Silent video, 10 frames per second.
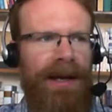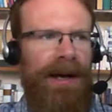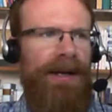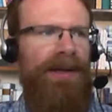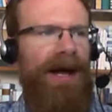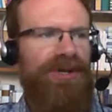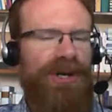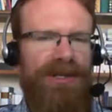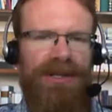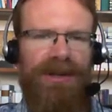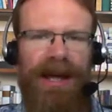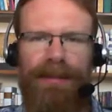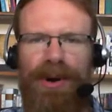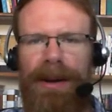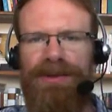Uh, not just that
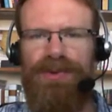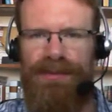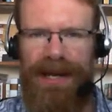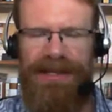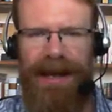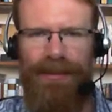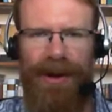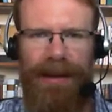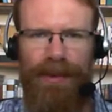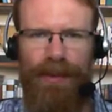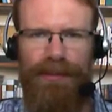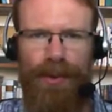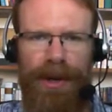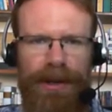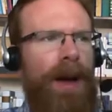a promise was made to Abraham at one
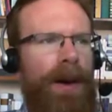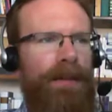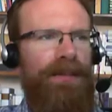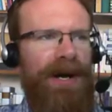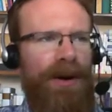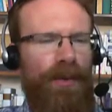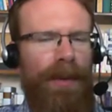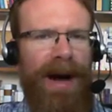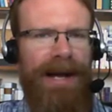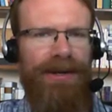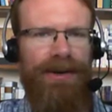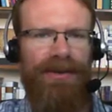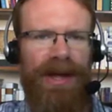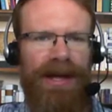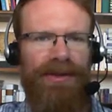point, but a reminder
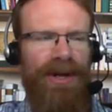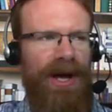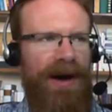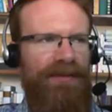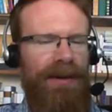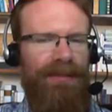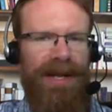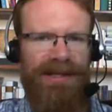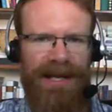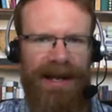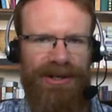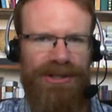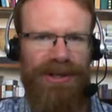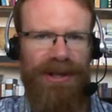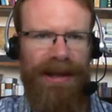that the covenant means
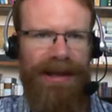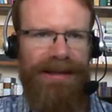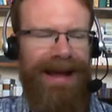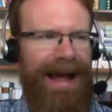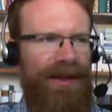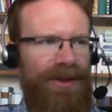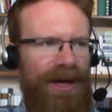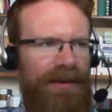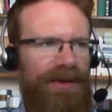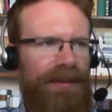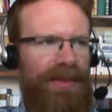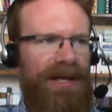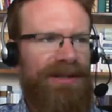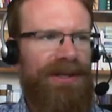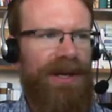connection to the land and the covenant
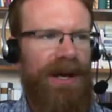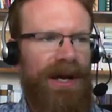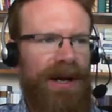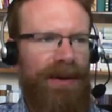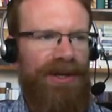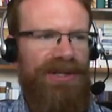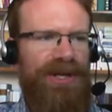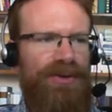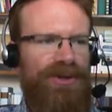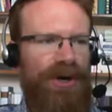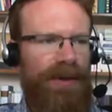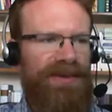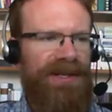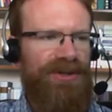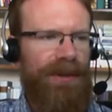means uh, continued
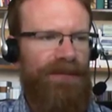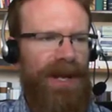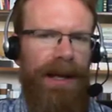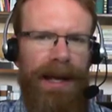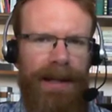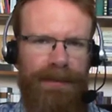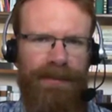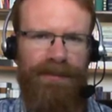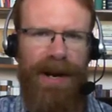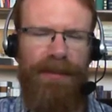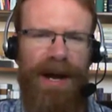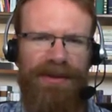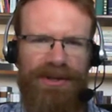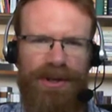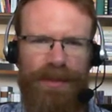circumcision. And bear in
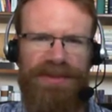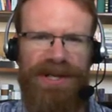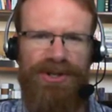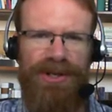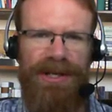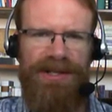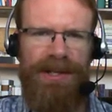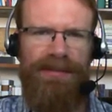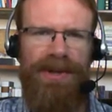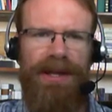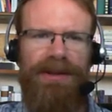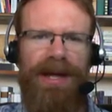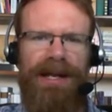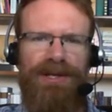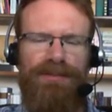mind that circumcision is something
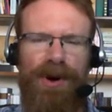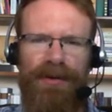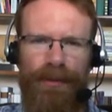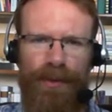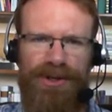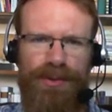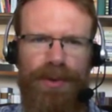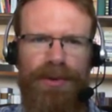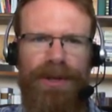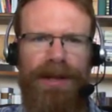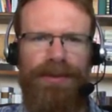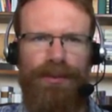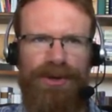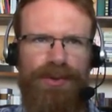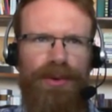that is part of a ritual, and the
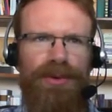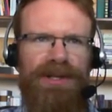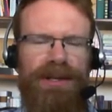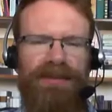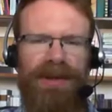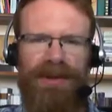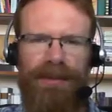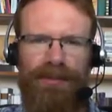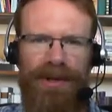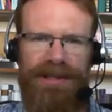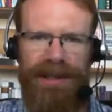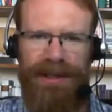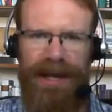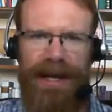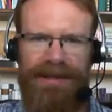ritual is something that the priestly
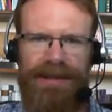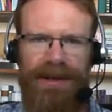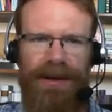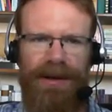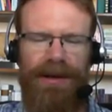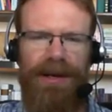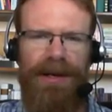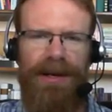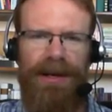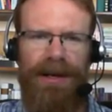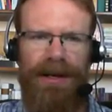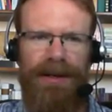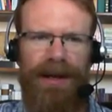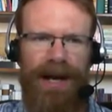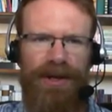class are
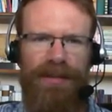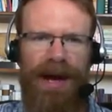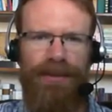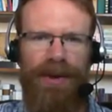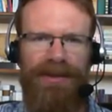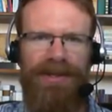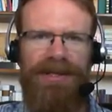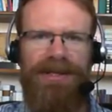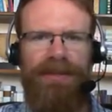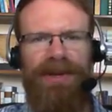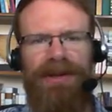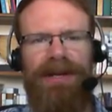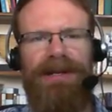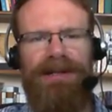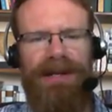uh, occupied with. This is something
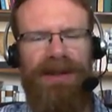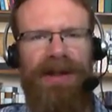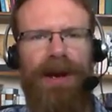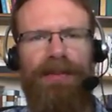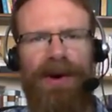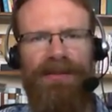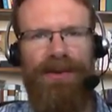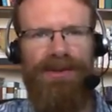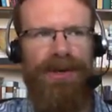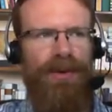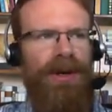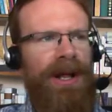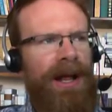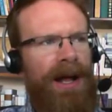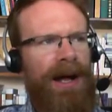that is in their purview. So
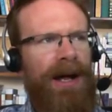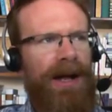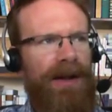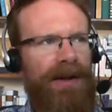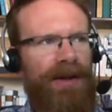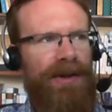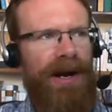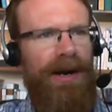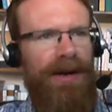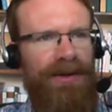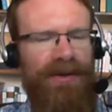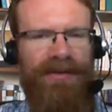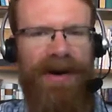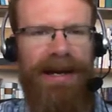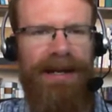uh, their
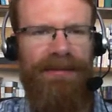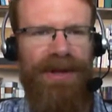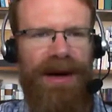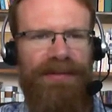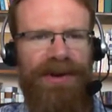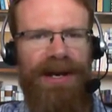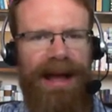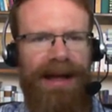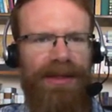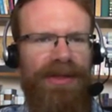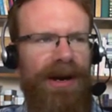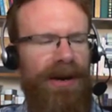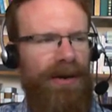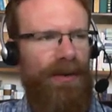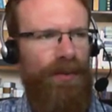defining of the covenant and
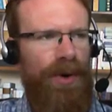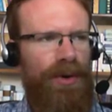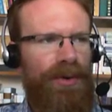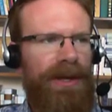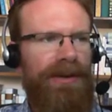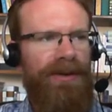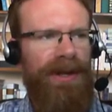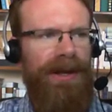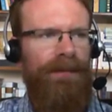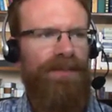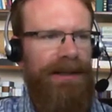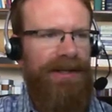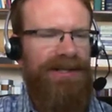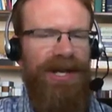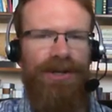their role in the
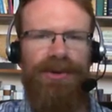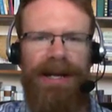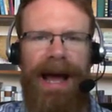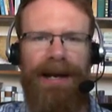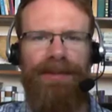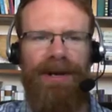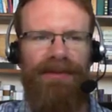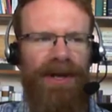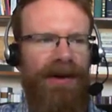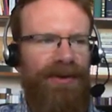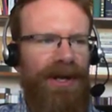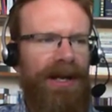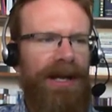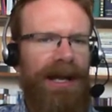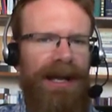continued enactment of the
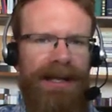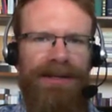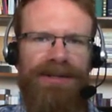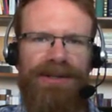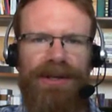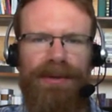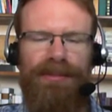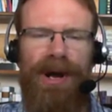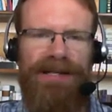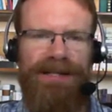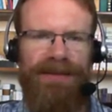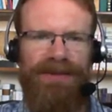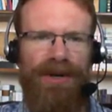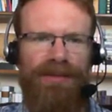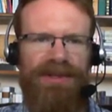covenant is the, the process of
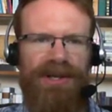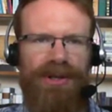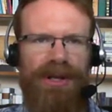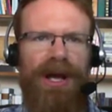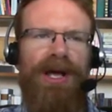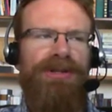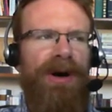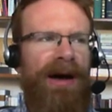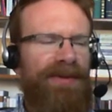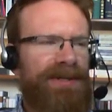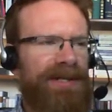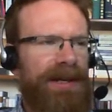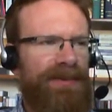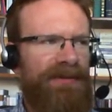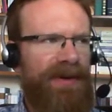circumcision. So obviously
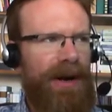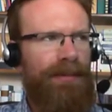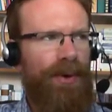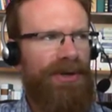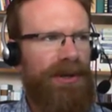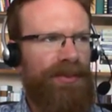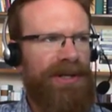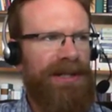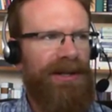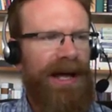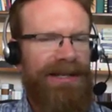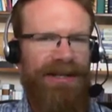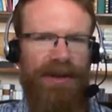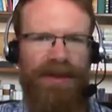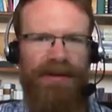something very important to the priestly class
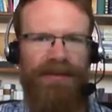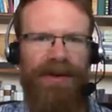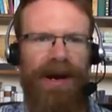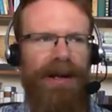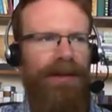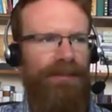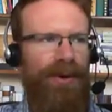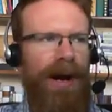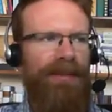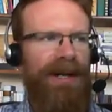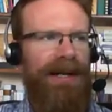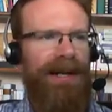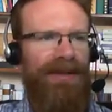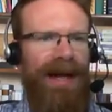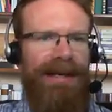is going to be very prominent
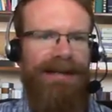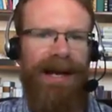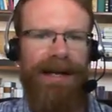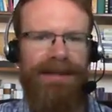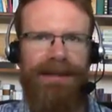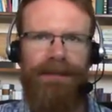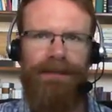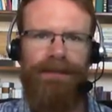in that text.